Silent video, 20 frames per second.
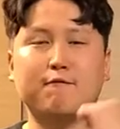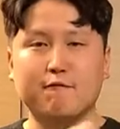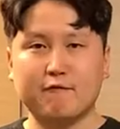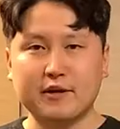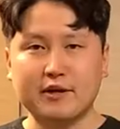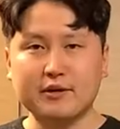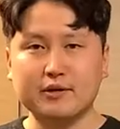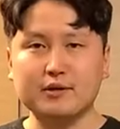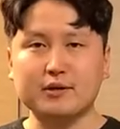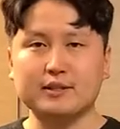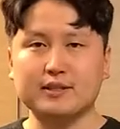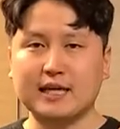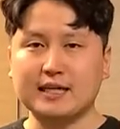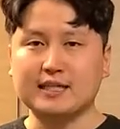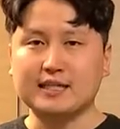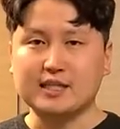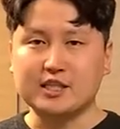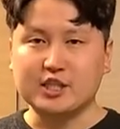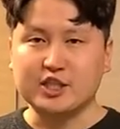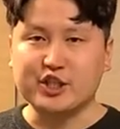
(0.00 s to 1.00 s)
feel
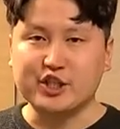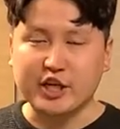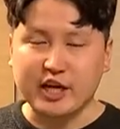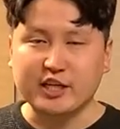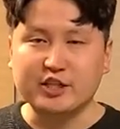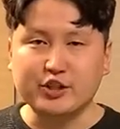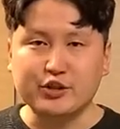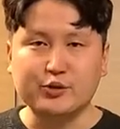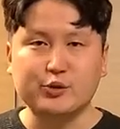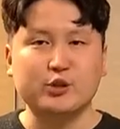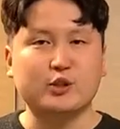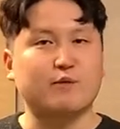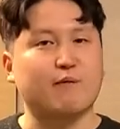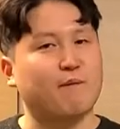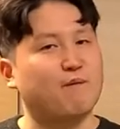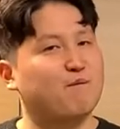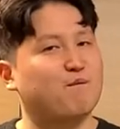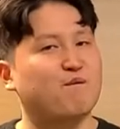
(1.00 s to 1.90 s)
that Jeju's